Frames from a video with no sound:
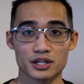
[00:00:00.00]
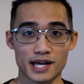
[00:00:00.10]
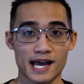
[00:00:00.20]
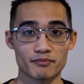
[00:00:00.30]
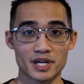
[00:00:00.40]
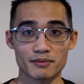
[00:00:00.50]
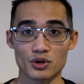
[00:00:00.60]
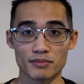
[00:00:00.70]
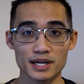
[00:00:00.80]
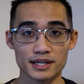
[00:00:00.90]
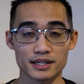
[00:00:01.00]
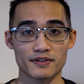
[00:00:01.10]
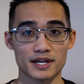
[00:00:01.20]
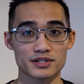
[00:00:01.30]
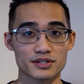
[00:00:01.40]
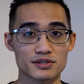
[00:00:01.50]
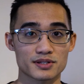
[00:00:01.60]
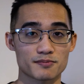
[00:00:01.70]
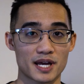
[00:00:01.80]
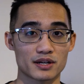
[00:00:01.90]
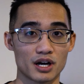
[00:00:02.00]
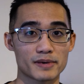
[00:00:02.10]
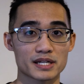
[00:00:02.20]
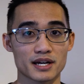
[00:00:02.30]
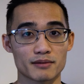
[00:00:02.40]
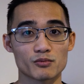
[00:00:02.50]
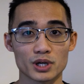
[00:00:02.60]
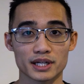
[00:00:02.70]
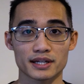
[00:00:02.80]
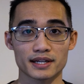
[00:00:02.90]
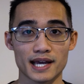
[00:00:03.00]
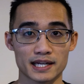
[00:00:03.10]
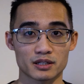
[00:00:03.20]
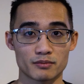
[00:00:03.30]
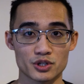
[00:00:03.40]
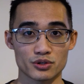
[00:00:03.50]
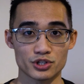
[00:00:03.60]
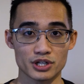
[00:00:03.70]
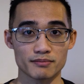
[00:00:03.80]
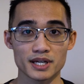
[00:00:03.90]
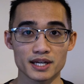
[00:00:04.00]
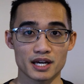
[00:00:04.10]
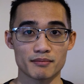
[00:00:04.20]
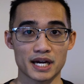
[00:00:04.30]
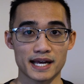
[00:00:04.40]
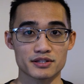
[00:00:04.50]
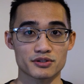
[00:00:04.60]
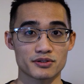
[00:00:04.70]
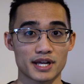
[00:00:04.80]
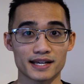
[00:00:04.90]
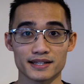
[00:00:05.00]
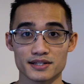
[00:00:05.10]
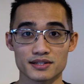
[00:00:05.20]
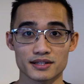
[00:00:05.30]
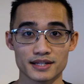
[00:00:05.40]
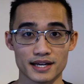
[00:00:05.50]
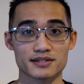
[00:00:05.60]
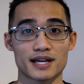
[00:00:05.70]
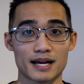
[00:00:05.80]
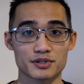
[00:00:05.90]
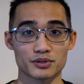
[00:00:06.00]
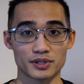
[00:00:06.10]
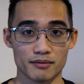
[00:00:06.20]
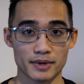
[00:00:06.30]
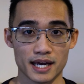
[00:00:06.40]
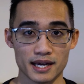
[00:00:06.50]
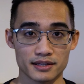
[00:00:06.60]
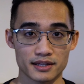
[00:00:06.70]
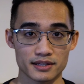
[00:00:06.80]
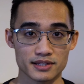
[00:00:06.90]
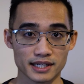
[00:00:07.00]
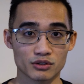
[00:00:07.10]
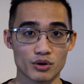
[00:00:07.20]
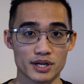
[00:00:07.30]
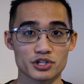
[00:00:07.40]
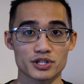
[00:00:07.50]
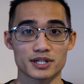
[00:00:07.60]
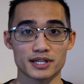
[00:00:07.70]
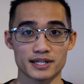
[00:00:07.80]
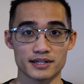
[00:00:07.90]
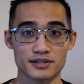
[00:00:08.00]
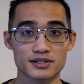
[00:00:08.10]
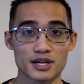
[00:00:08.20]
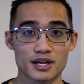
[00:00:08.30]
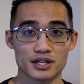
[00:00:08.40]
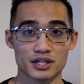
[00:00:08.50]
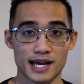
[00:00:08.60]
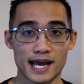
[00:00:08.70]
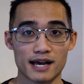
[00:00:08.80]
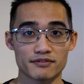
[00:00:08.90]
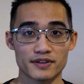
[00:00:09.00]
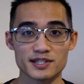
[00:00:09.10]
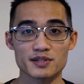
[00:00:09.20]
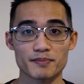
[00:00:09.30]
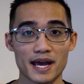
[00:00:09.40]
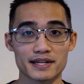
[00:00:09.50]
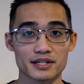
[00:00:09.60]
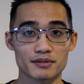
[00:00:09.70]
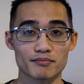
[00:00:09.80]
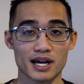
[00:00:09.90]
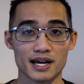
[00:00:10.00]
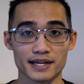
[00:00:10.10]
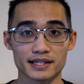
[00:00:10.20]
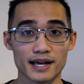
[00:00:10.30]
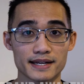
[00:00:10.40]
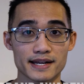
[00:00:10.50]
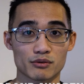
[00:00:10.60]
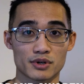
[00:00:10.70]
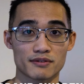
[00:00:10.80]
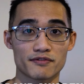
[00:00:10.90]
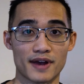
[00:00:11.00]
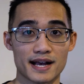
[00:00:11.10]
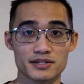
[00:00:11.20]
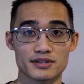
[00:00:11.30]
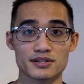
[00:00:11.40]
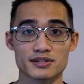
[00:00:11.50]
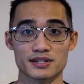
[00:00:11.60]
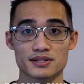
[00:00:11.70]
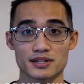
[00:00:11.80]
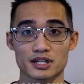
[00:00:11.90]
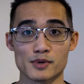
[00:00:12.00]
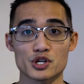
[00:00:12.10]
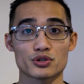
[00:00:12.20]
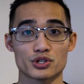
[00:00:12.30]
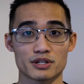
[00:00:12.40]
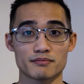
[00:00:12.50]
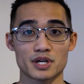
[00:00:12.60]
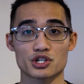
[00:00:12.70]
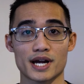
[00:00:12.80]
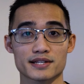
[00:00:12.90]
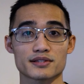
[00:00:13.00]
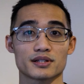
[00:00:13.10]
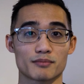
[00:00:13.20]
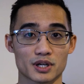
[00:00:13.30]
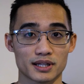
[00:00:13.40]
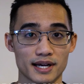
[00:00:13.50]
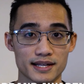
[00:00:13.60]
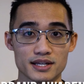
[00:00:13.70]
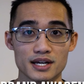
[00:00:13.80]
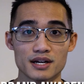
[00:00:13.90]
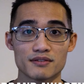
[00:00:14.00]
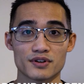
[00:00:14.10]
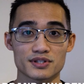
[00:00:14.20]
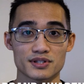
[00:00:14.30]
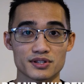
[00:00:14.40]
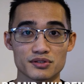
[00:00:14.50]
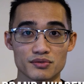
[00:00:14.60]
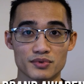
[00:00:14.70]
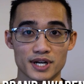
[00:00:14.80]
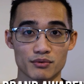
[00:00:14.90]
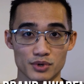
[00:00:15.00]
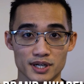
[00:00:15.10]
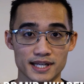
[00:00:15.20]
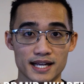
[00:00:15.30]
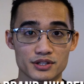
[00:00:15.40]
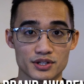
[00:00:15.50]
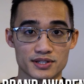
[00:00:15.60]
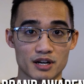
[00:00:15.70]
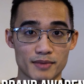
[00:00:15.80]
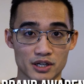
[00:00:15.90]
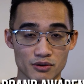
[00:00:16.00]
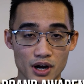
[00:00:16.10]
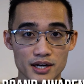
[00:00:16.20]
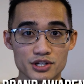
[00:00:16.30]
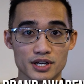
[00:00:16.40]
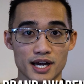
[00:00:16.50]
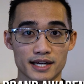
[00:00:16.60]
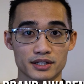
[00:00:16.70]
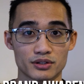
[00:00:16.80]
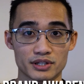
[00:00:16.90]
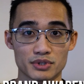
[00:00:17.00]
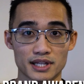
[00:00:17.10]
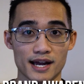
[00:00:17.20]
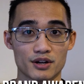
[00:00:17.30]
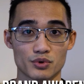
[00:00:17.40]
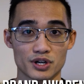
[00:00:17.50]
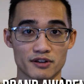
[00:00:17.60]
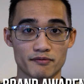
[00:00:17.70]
could I have made more money if I just spent all my time working at a commercial gym? And my answer to that is yes, absolutely. And the second question is, could I have expanded my client network faster since a commercial gym attracts a lot more clients versus when I work just out of my garage, I could only rely on word